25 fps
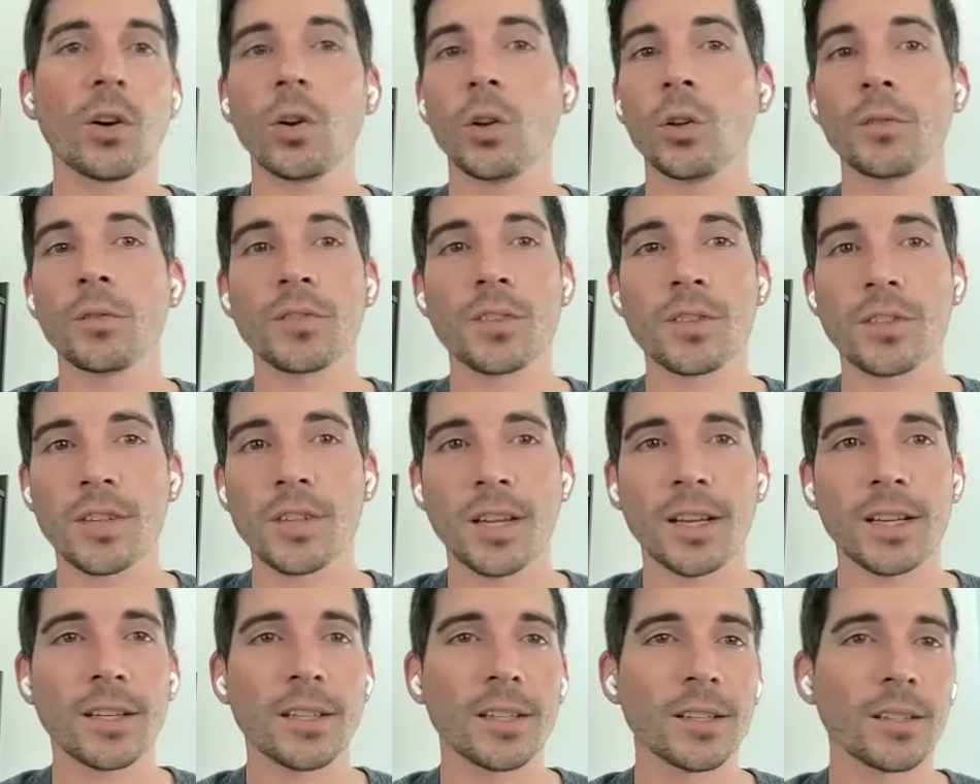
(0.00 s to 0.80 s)
all of
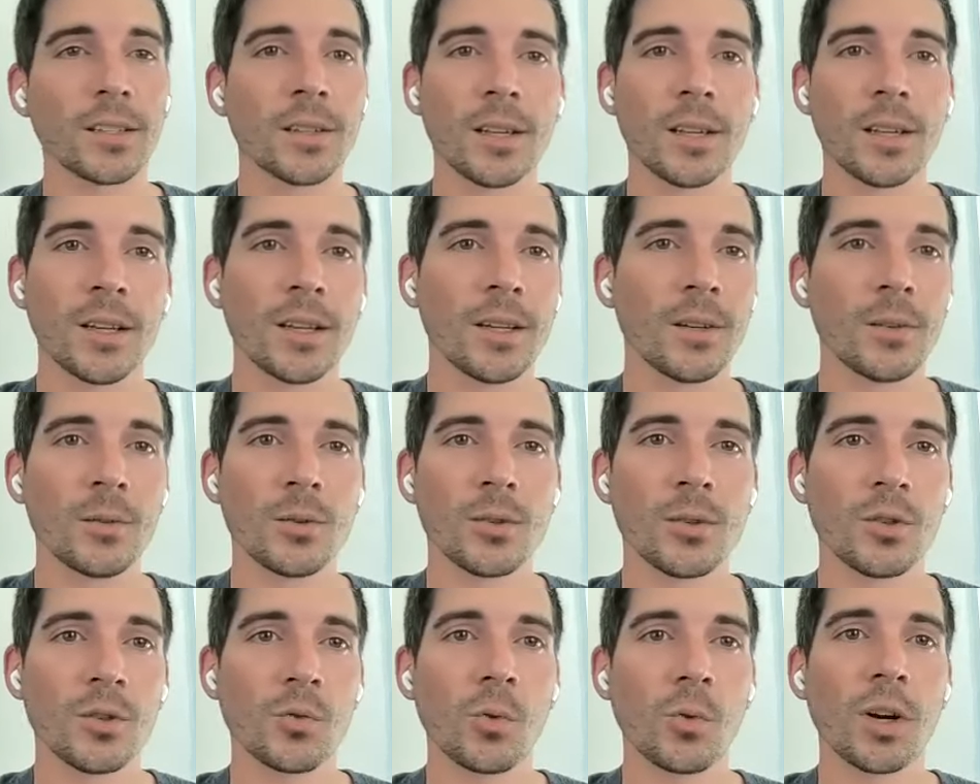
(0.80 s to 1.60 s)
society,
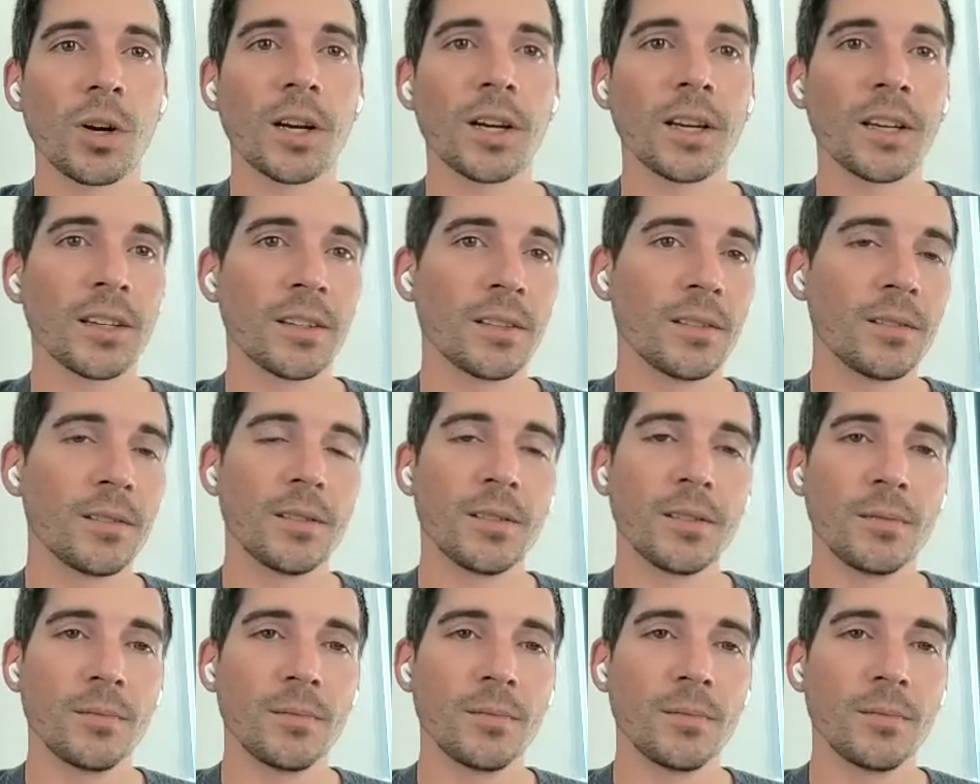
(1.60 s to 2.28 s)
which is why